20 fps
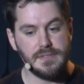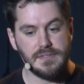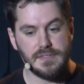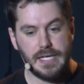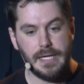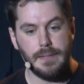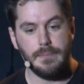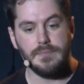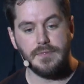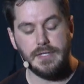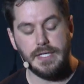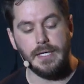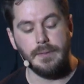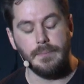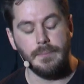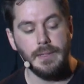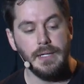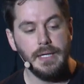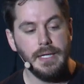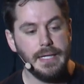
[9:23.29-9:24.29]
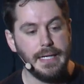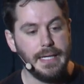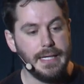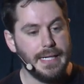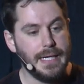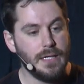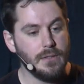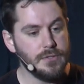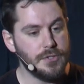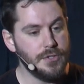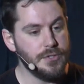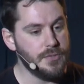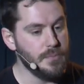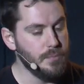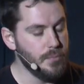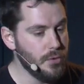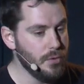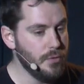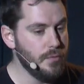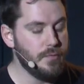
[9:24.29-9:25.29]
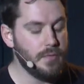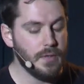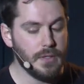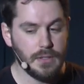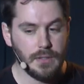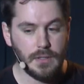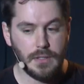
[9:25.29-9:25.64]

same team, it allows you to move